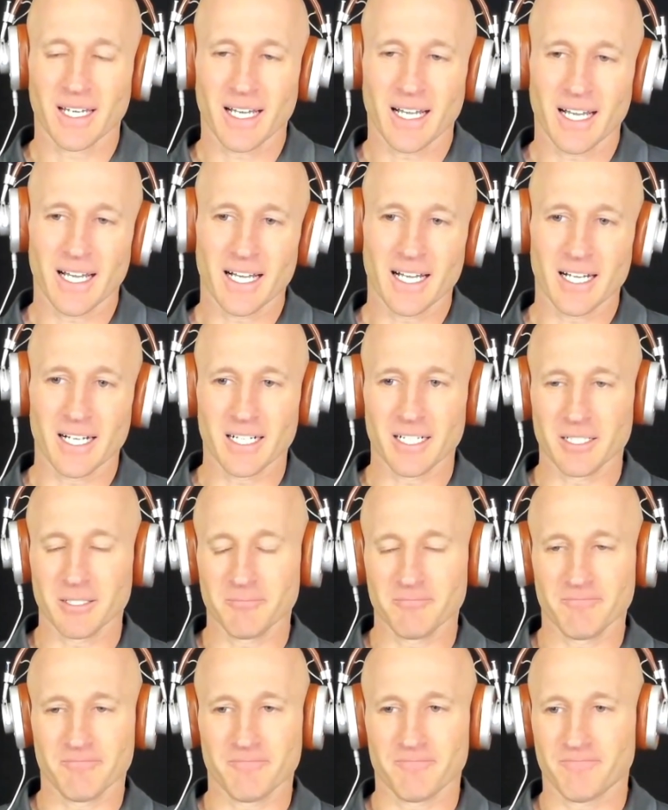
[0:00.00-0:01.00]

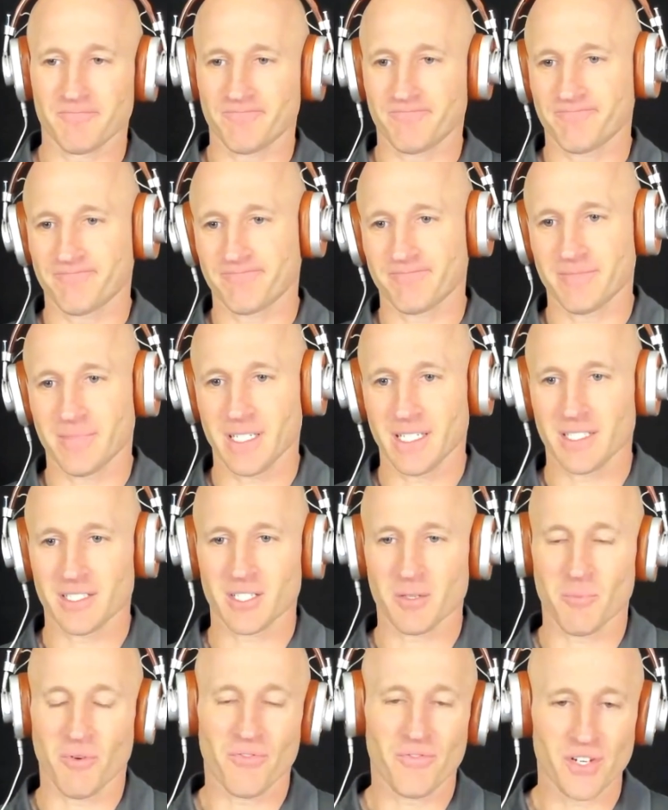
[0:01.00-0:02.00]

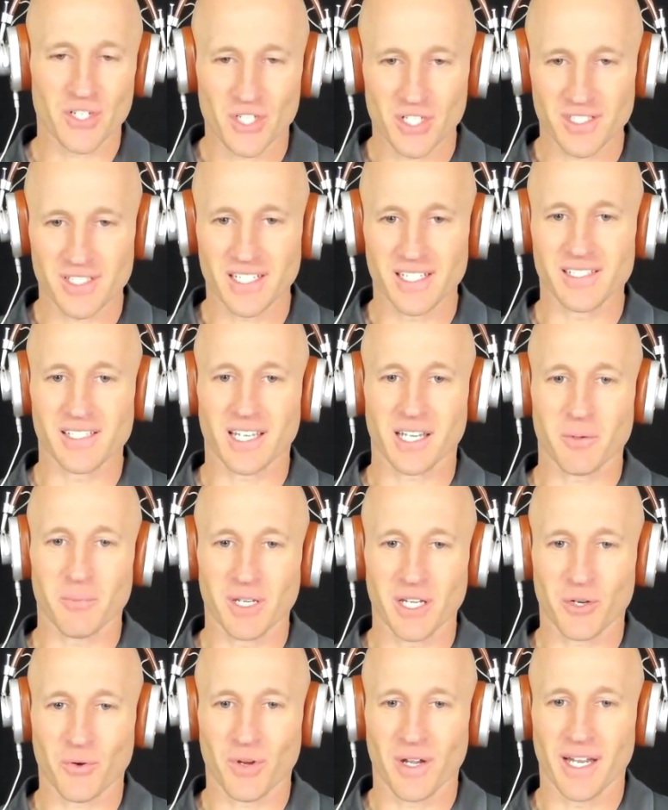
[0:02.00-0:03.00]
some efficiencies that could
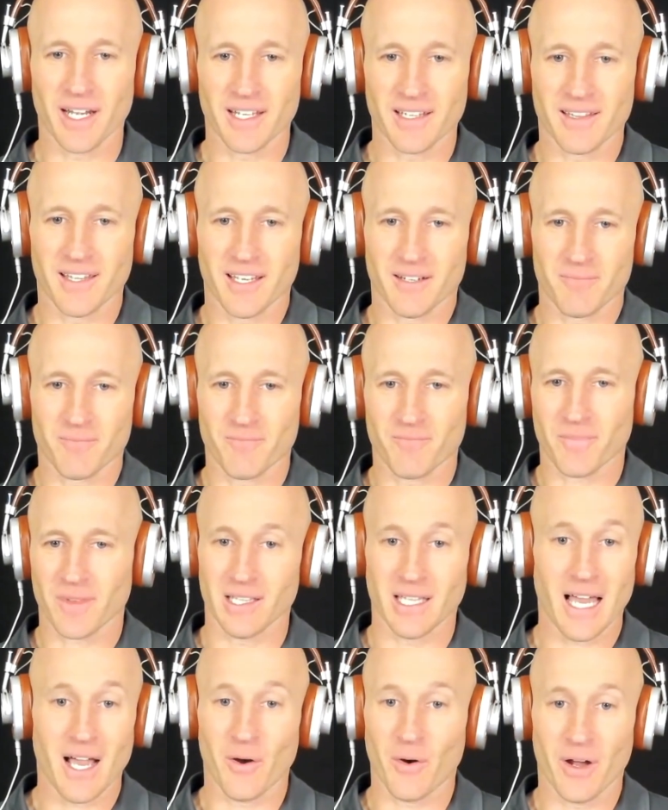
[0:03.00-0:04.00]
be created that
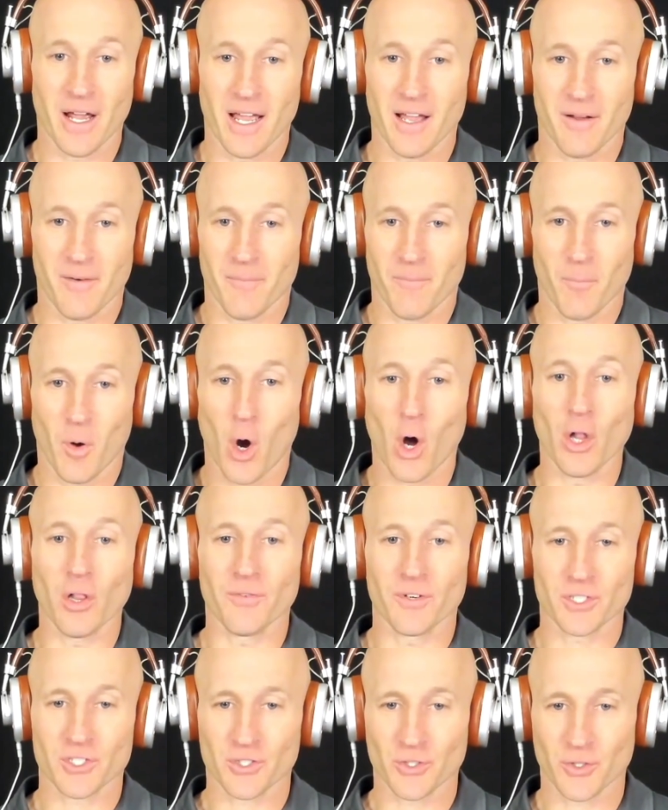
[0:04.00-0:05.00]
allow all
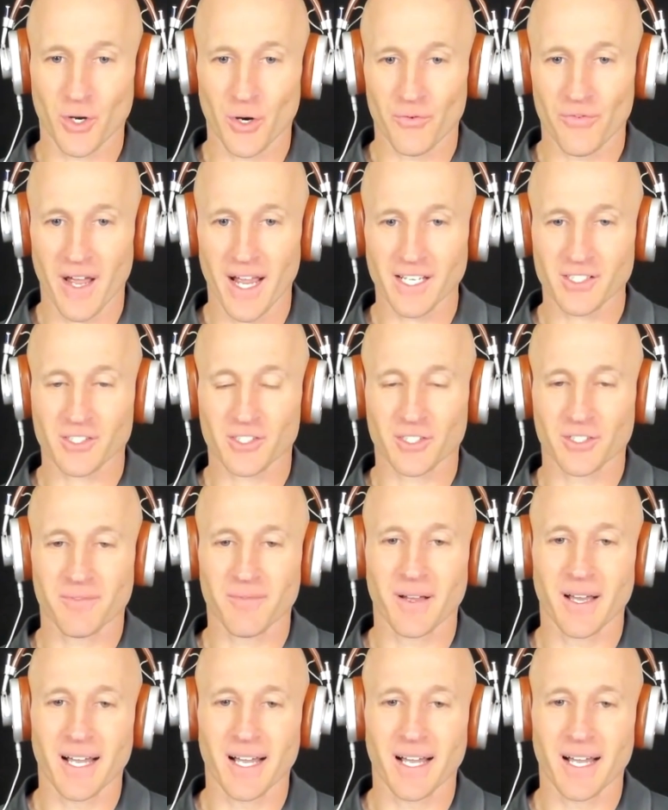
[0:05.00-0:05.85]
of us to grow faster.